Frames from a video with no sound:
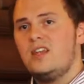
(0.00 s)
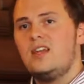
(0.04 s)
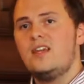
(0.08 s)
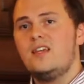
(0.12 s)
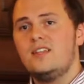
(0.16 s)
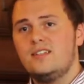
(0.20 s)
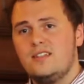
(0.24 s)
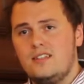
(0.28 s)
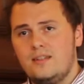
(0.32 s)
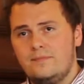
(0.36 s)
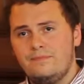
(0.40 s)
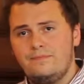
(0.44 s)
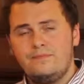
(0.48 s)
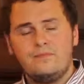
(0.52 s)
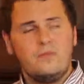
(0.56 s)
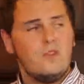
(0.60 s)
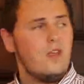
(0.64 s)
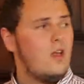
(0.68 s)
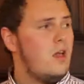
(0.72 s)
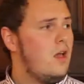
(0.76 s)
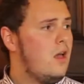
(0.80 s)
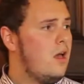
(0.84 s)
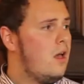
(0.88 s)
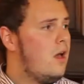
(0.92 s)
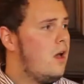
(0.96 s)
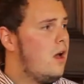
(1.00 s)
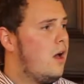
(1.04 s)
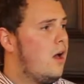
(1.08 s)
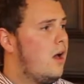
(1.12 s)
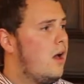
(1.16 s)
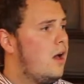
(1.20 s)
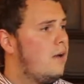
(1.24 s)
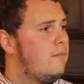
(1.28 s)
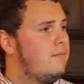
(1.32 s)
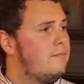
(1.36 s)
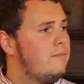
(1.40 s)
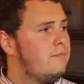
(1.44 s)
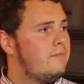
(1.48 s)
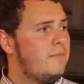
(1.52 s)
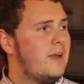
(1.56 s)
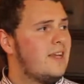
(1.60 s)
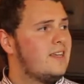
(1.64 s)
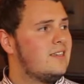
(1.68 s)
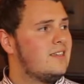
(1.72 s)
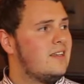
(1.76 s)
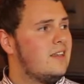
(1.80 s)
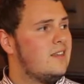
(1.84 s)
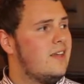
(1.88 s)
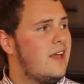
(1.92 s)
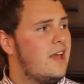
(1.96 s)
Easy.
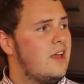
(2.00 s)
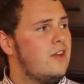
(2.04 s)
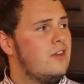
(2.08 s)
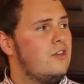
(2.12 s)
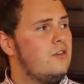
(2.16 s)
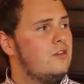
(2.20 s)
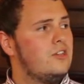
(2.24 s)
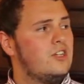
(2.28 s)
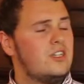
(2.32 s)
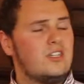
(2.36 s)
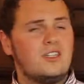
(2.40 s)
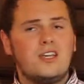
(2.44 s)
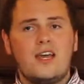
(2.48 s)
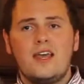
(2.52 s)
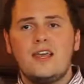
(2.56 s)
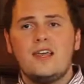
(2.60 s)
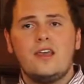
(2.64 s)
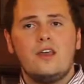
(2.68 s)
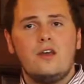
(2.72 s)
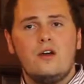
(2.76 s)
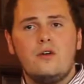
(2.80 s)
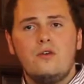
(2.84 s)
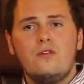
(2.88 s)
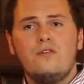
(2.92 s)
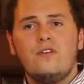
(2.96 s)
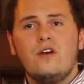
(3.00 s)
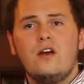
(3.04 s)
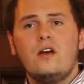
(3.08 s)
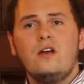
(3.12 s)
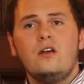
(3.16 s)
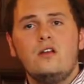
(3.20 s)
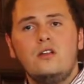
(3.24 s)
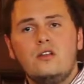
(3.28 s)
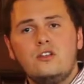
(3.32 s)
Basically then you just take it over